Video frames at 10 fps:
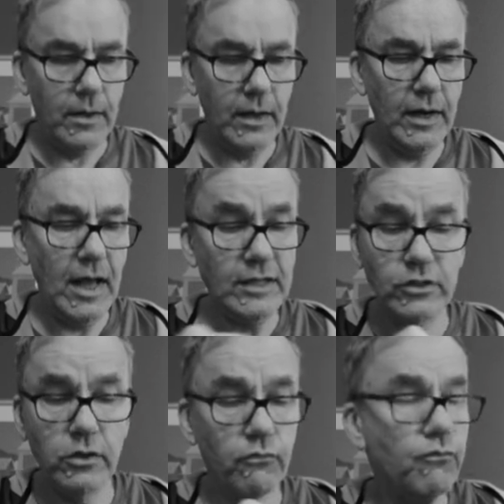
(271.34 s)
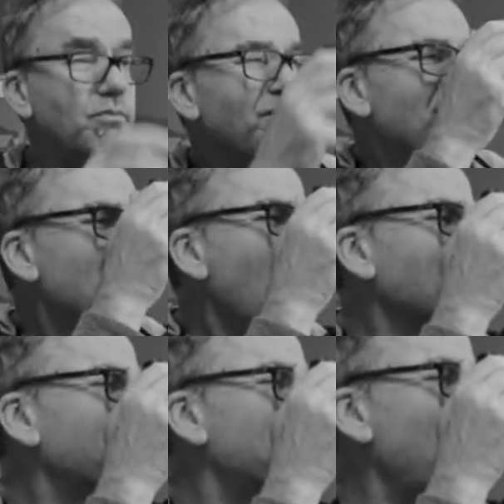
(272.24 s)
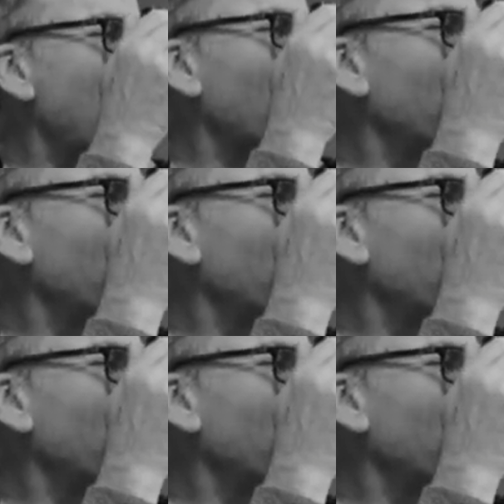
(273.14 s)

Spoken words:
It has a much better